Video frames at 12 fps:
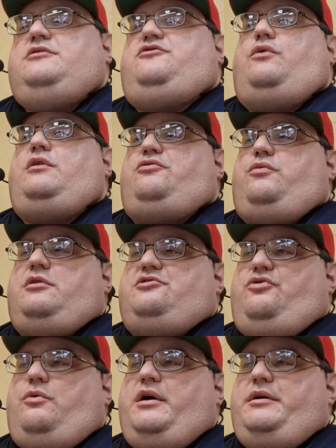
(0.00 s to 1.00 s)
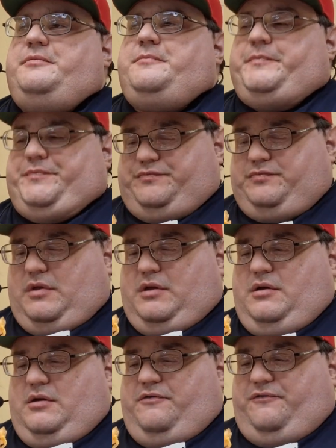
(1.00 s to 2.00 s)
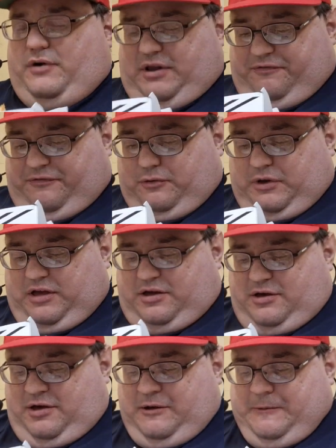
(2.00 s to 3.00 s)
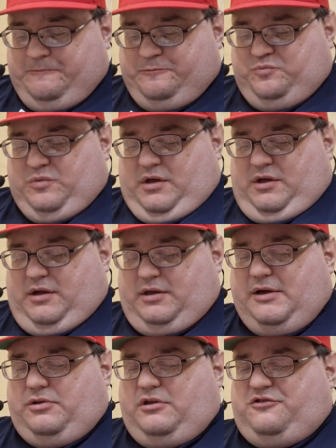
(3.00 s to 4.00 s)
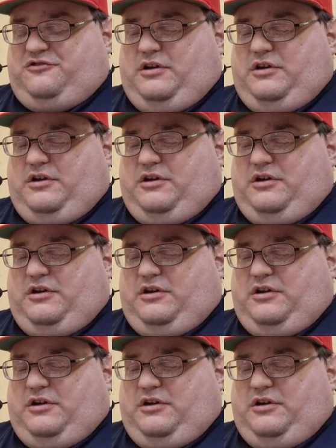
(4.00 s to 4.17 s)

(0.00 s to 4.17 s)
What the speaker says: Joy's World Tour, Freddie Foodie King, an Outlaws